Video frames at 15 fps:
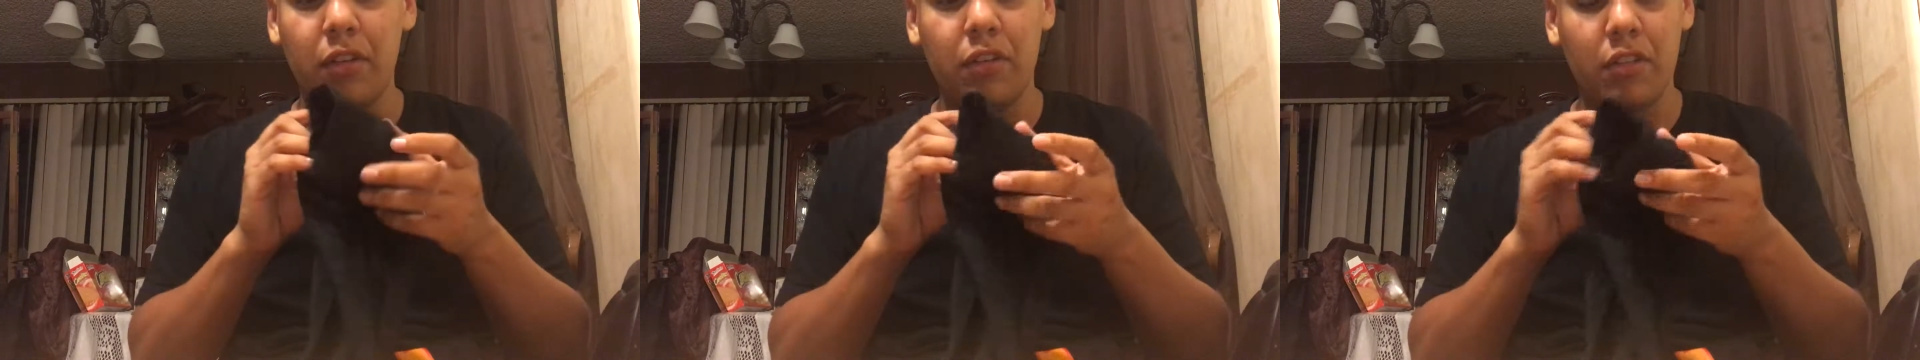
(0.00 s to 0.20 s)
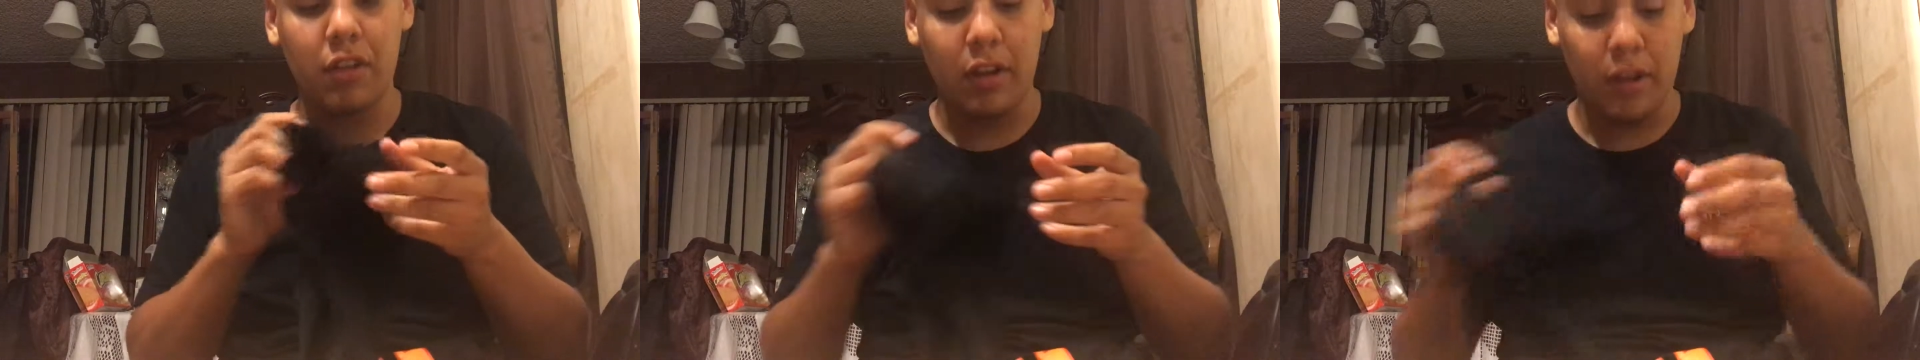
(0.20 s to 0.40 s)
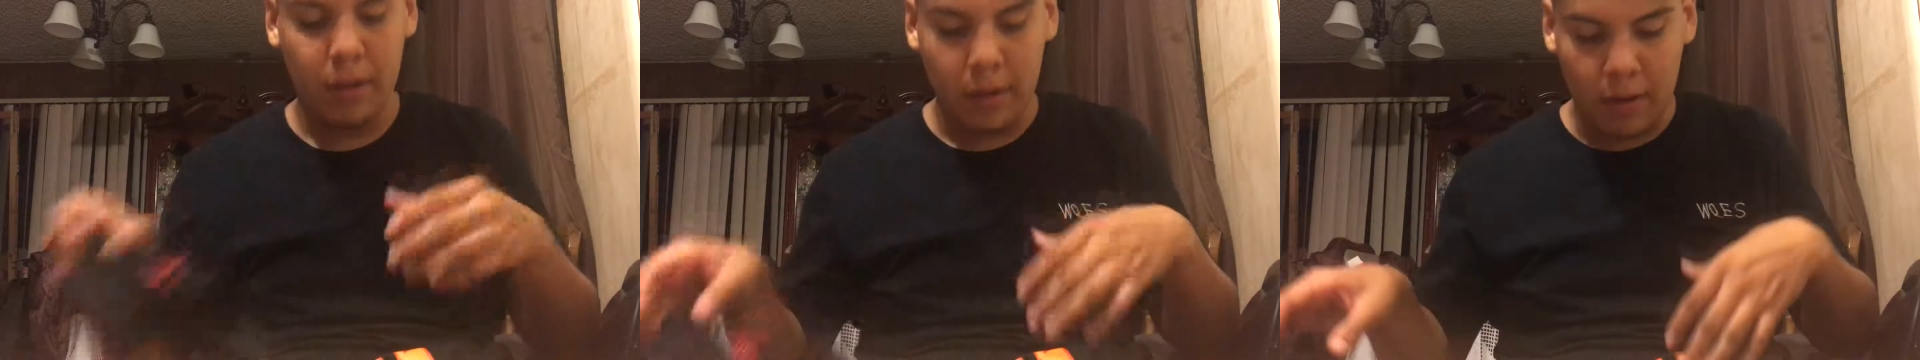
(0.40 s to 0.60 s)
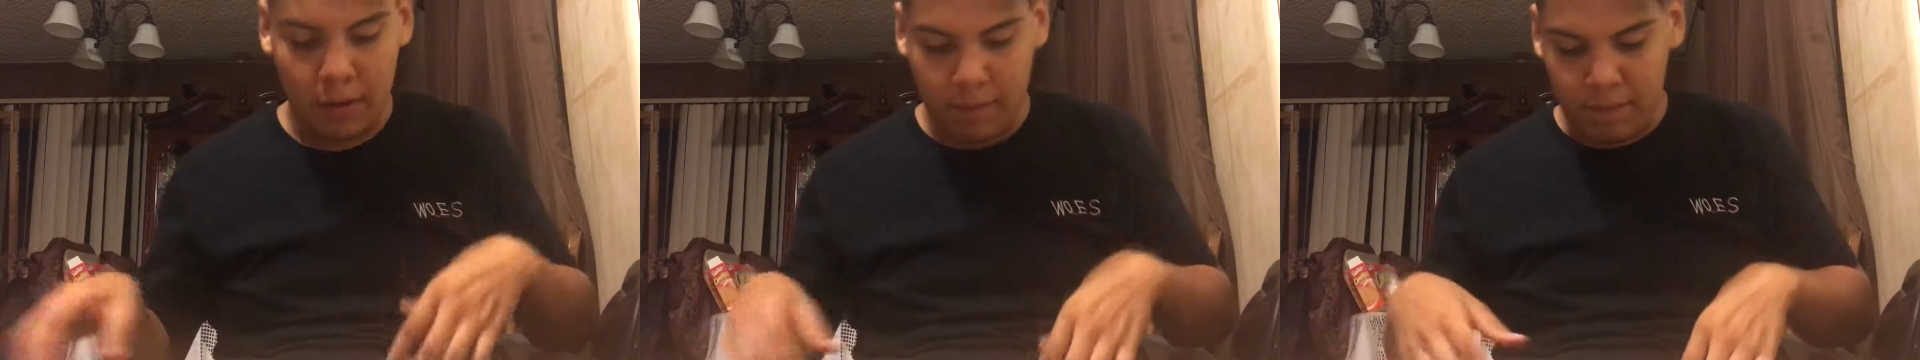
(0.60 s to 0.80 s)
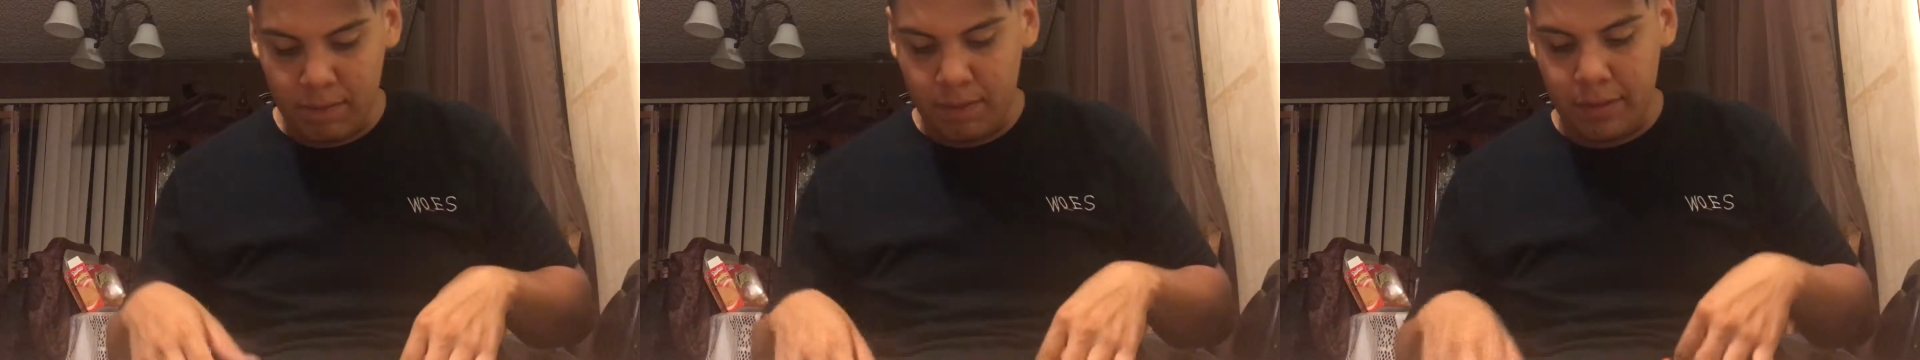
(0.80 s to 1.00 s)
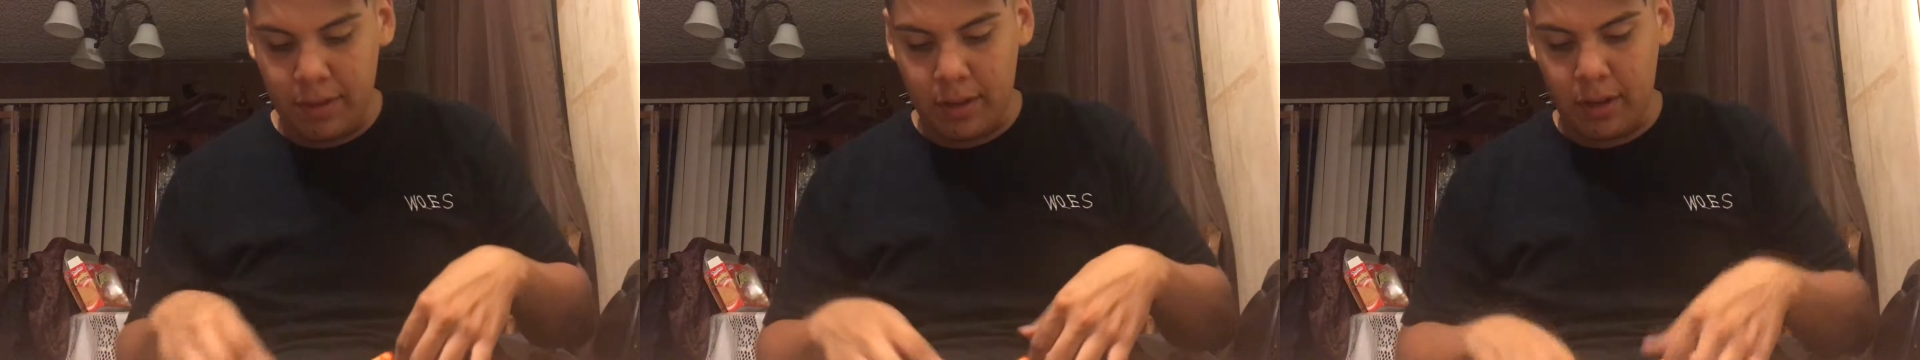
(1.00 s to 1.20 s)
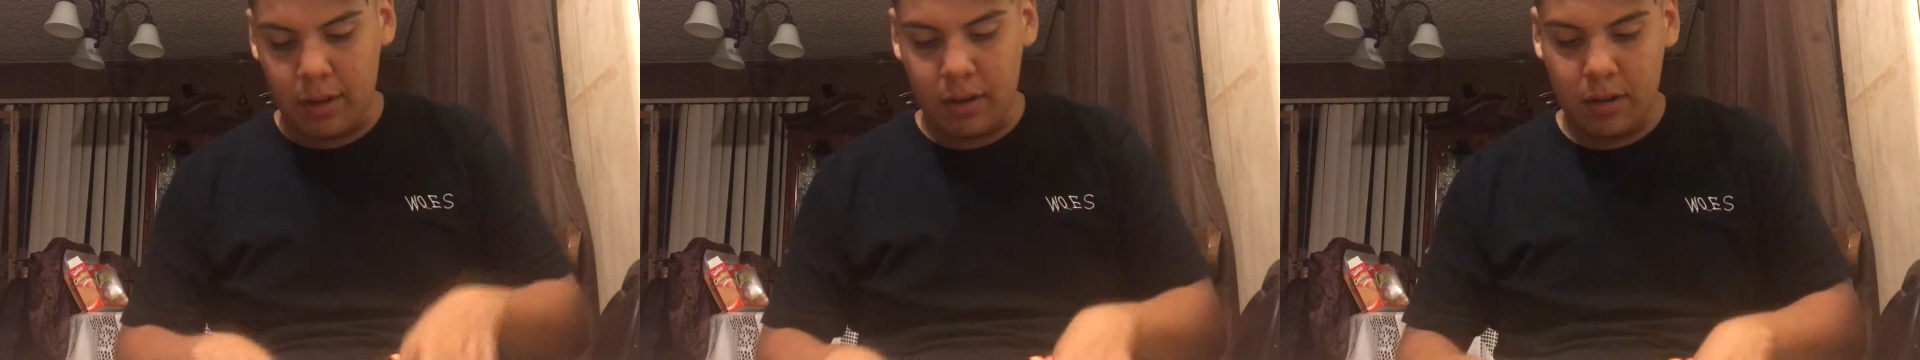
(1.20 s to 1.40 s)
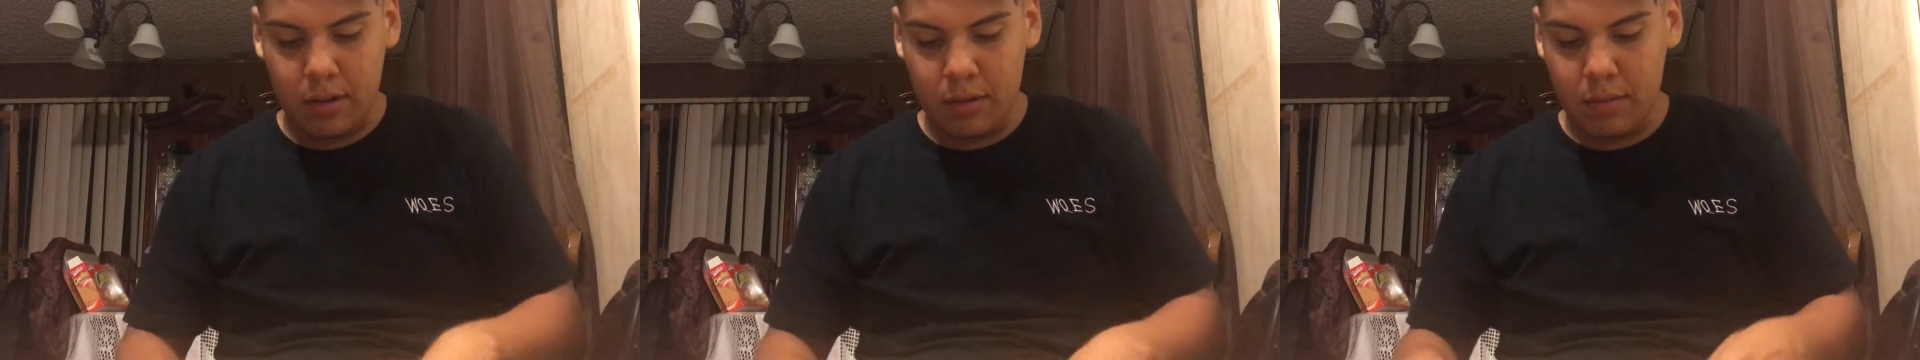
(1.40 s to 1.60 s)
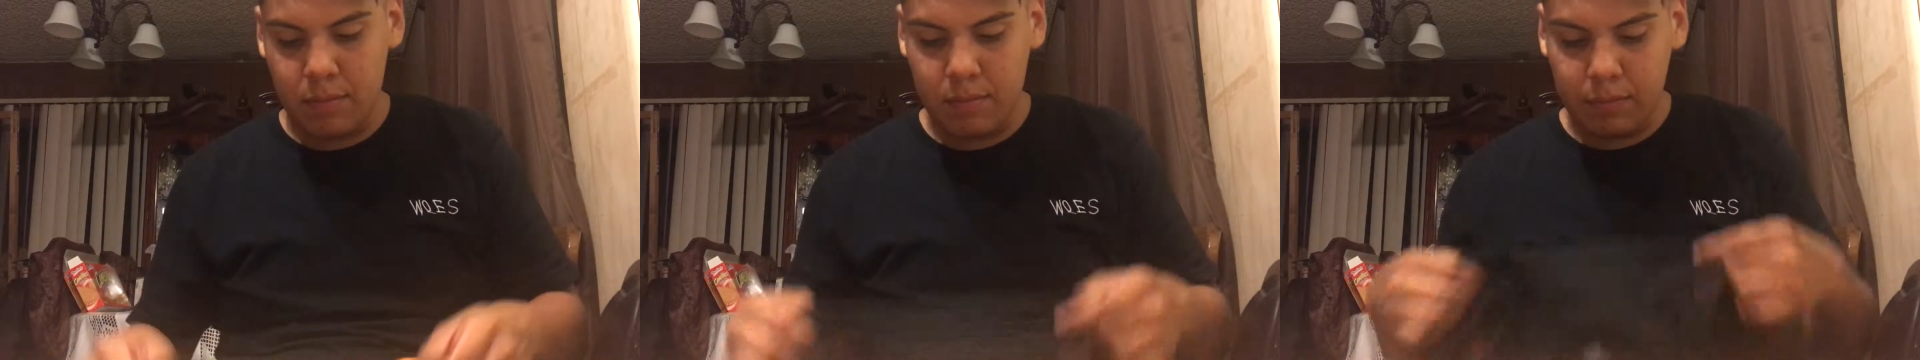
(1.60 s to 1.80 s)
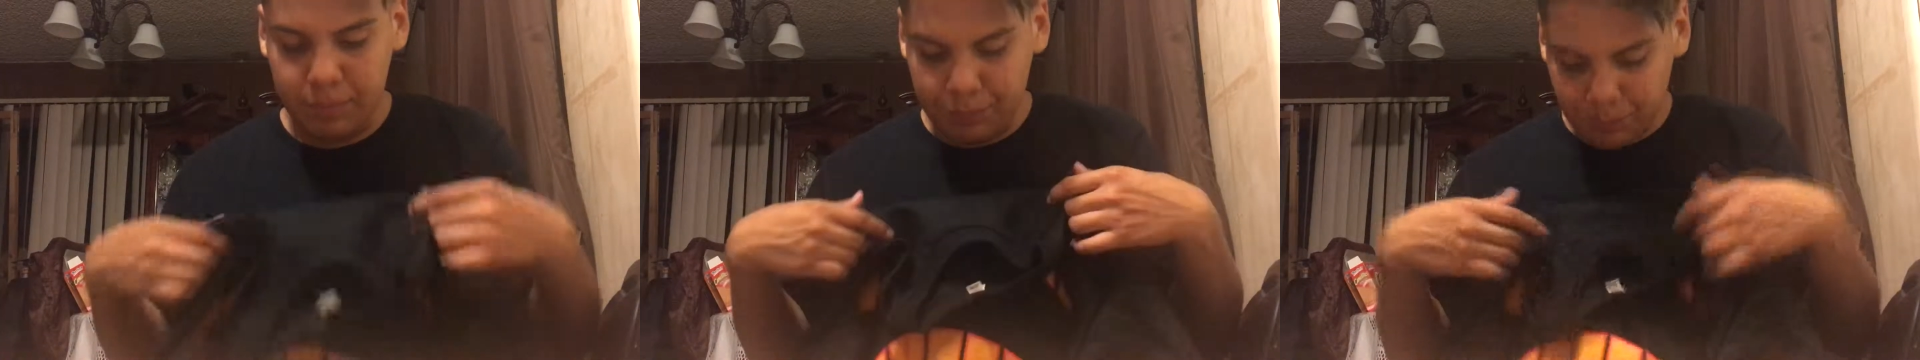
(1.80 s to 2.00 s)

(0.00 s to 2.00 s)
shot. Um,